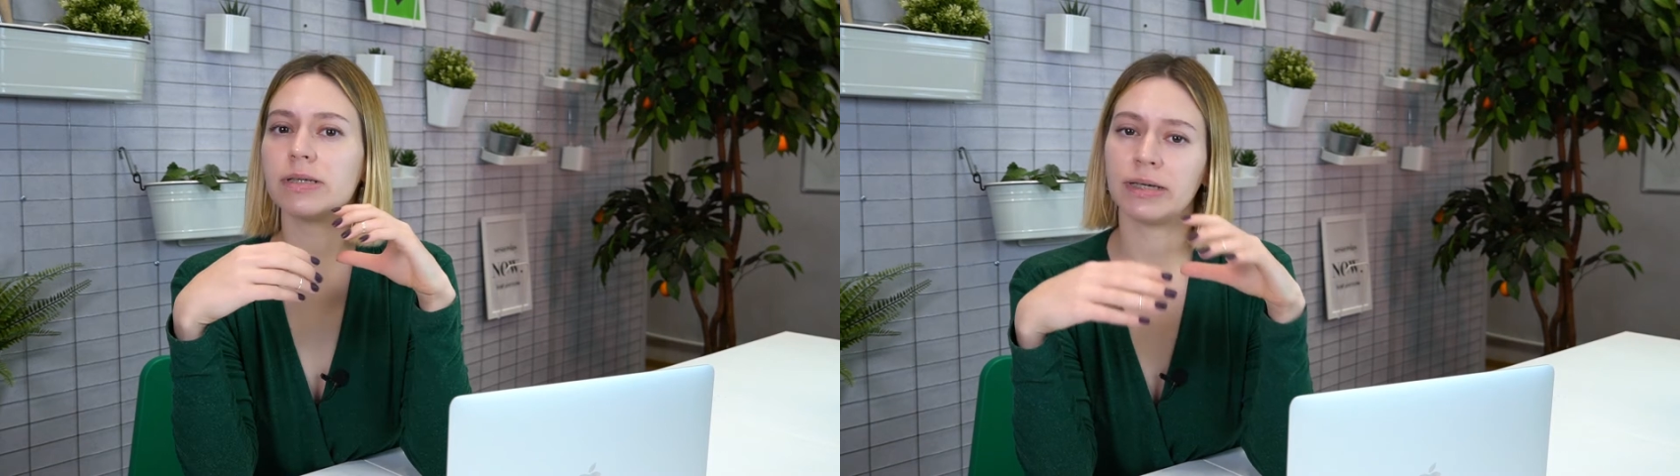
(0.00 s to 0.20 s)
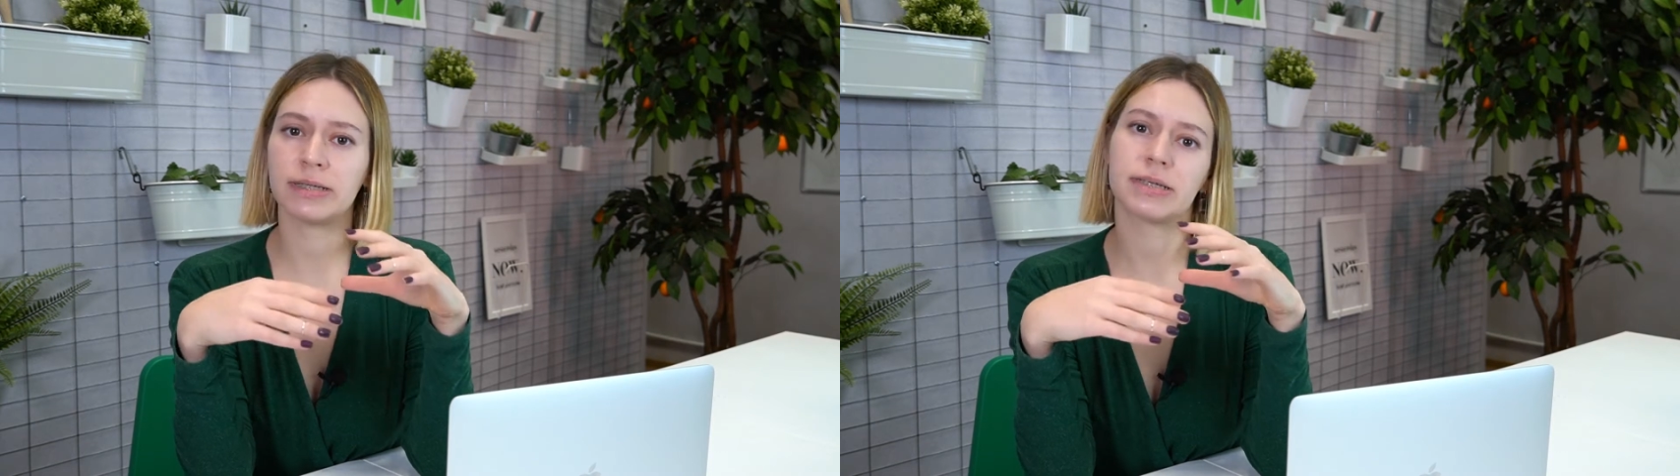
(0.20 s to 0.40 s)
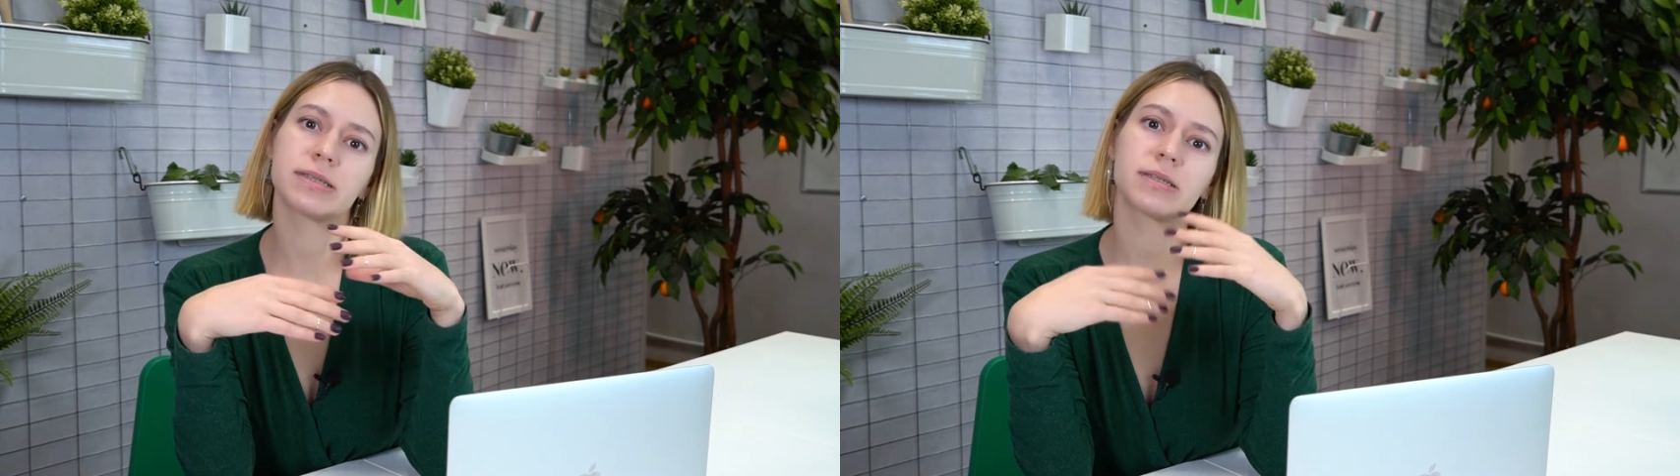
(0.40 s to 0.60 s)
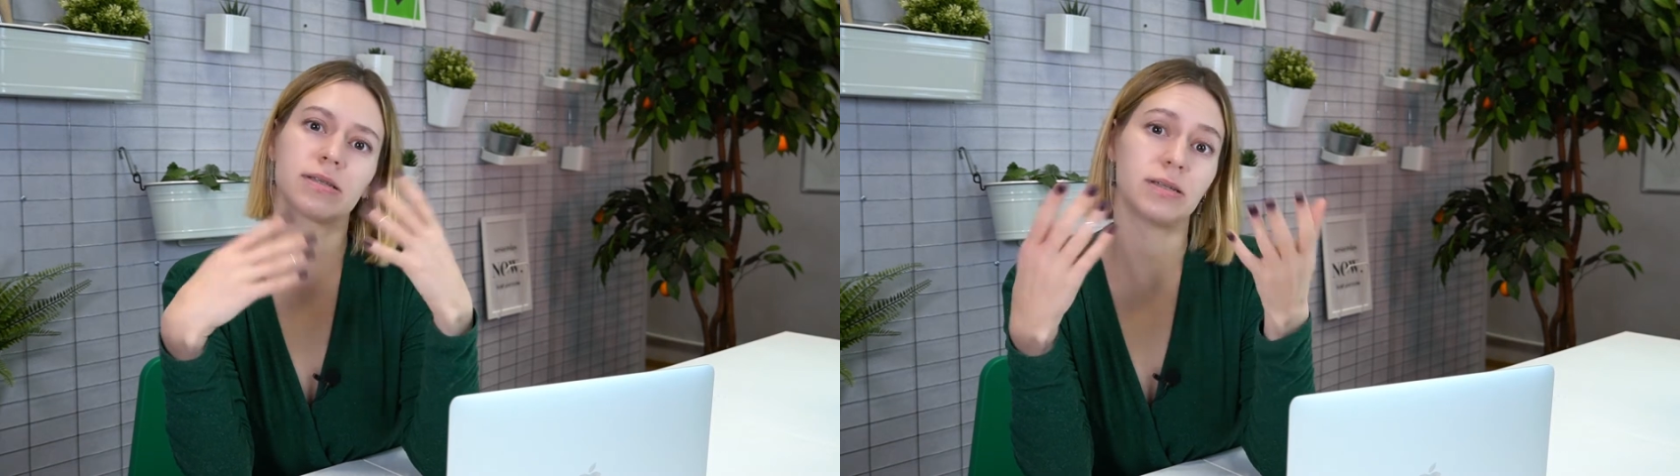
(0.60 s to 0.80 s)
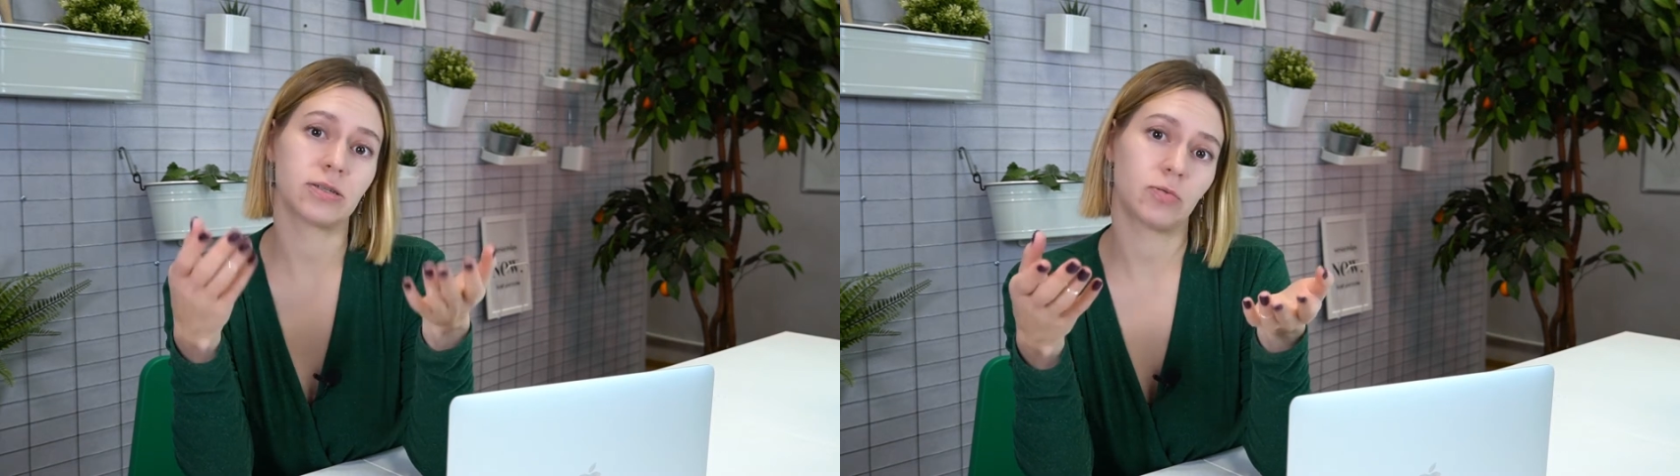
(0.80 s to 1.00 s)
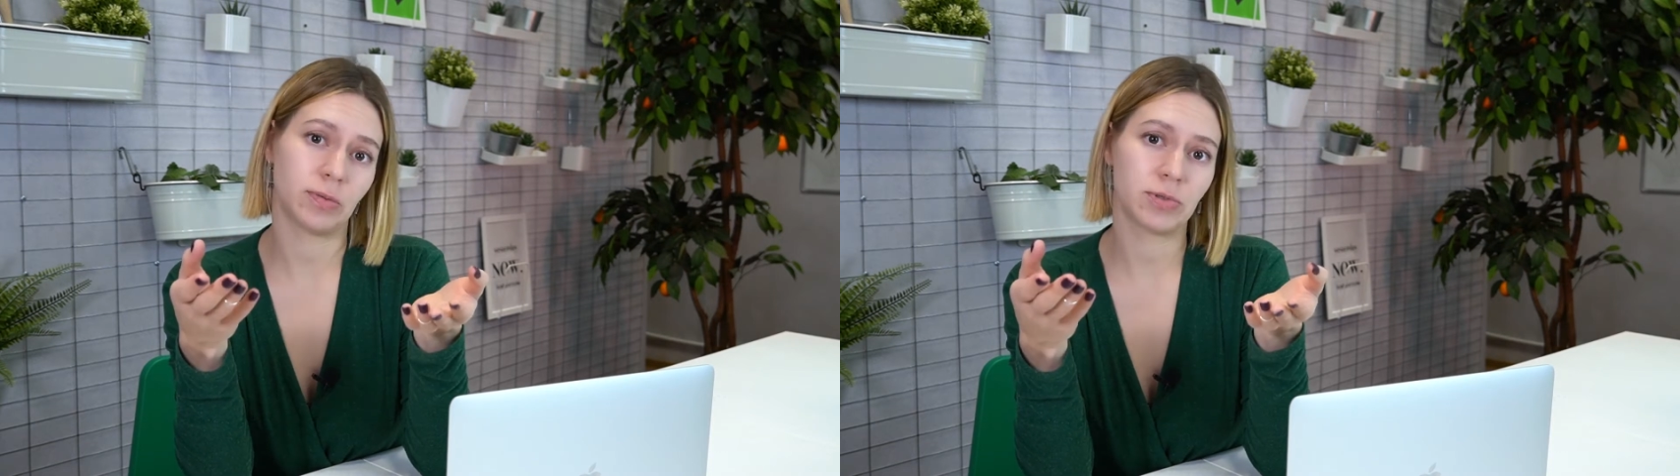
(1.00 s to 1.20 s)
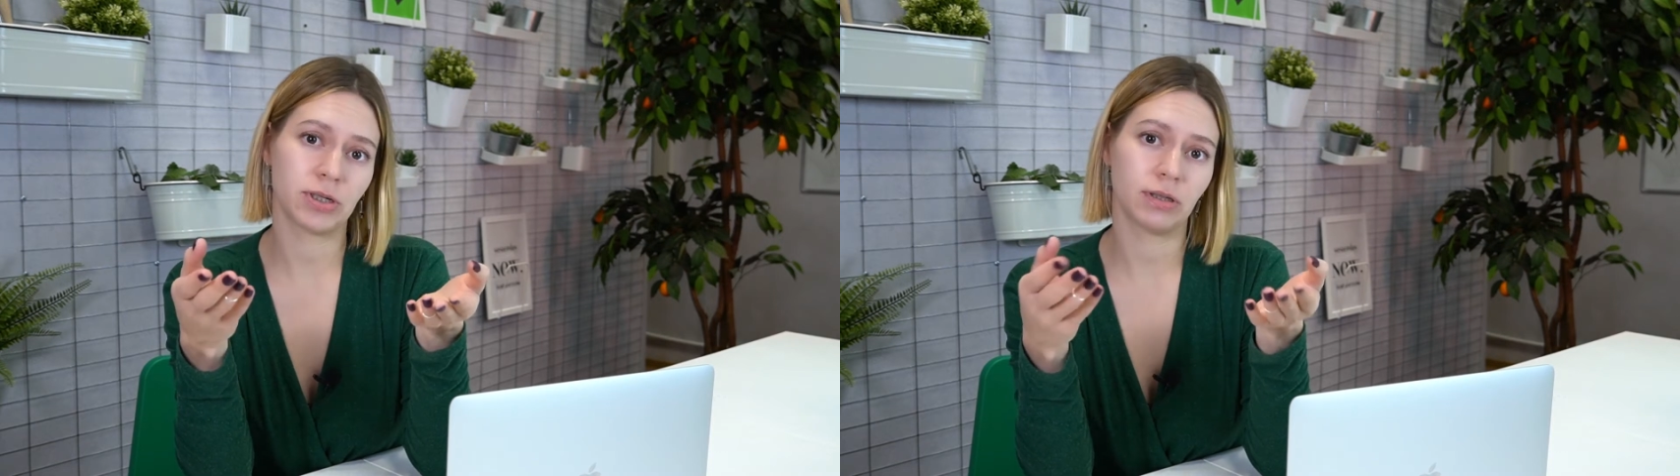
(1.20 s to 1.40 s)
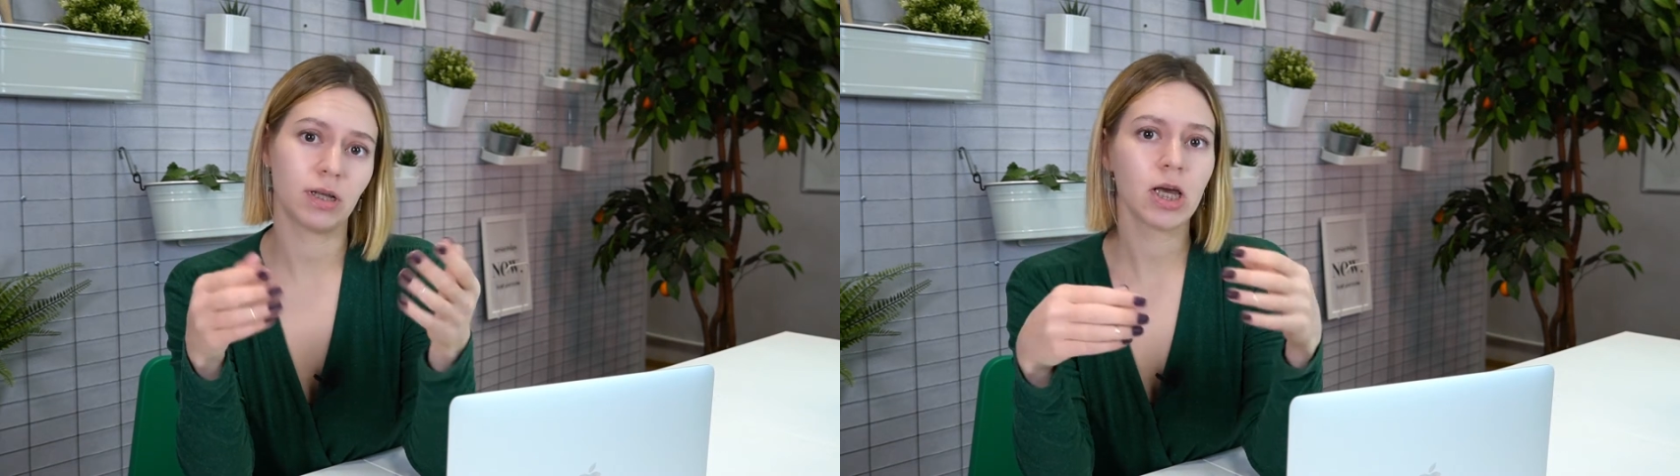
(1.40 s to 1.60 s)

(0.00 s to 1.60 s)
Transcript: index the description.